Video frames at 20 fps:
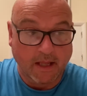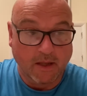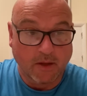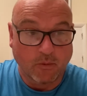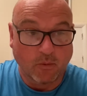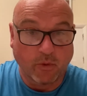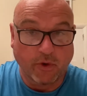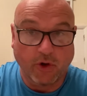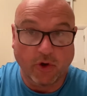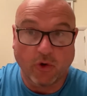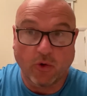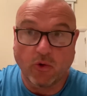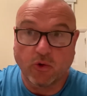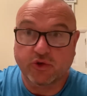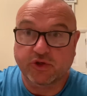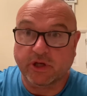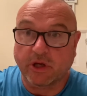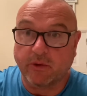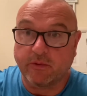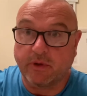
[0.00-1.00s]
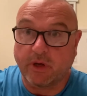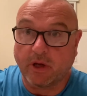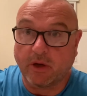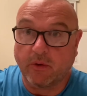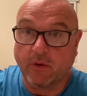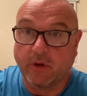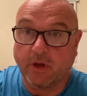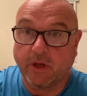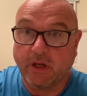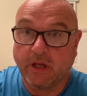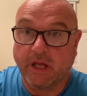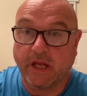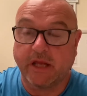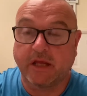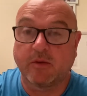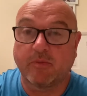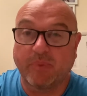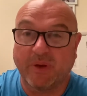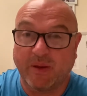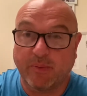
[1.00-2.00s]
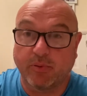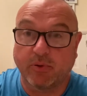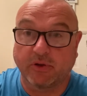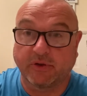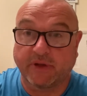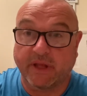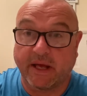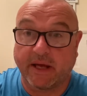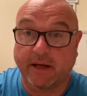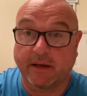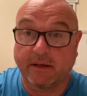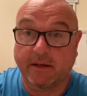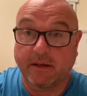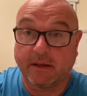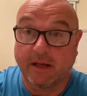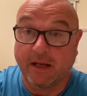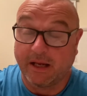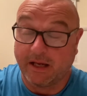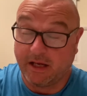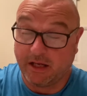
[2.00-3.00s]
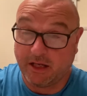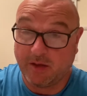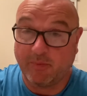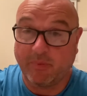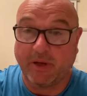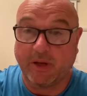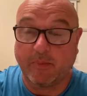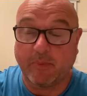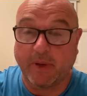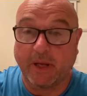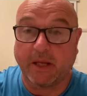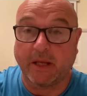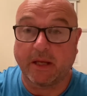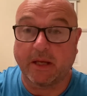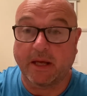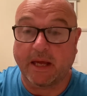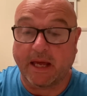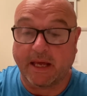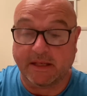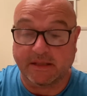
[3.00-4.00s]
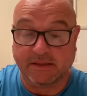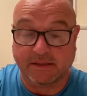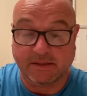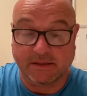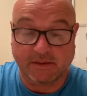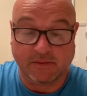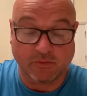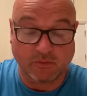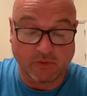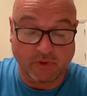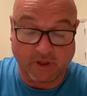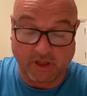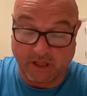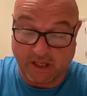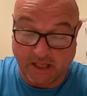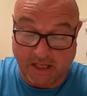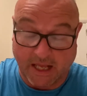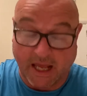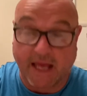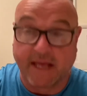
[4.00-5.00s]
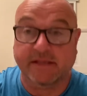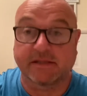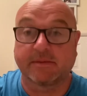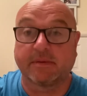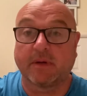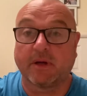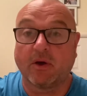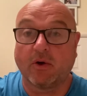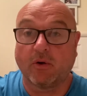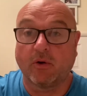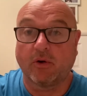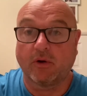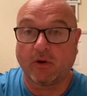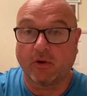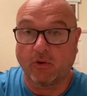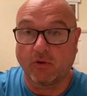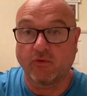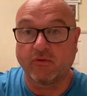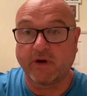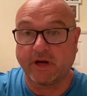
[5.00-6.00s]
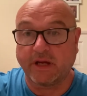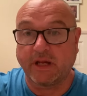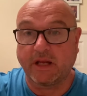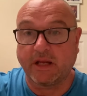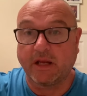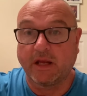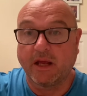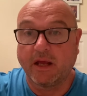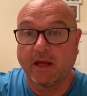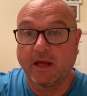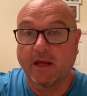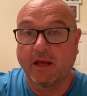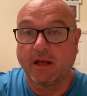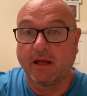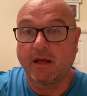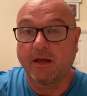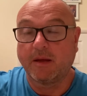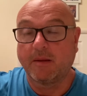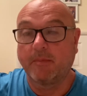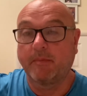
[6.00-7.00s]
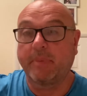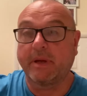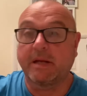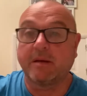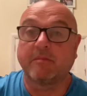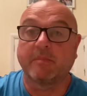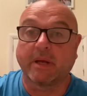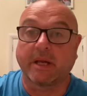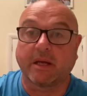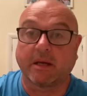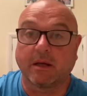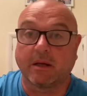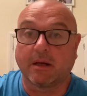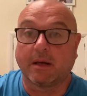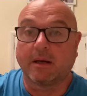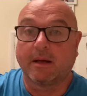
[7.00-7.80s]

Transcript: We also know he can be put down. He can be beat, as he has already been beaten.